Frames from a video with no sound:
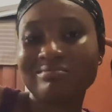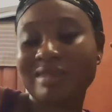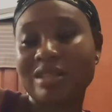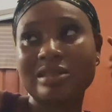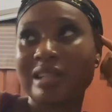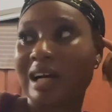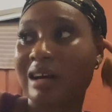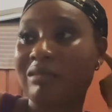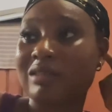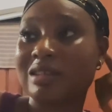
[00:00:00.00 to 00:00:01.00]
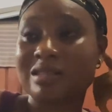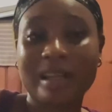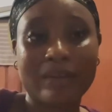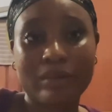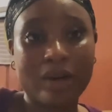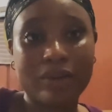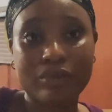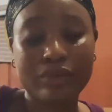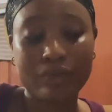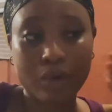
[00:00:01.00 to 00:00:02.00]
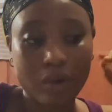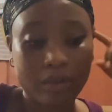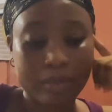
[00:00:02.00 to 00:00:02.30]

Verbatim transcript: I don't think I can run it like for every vlog,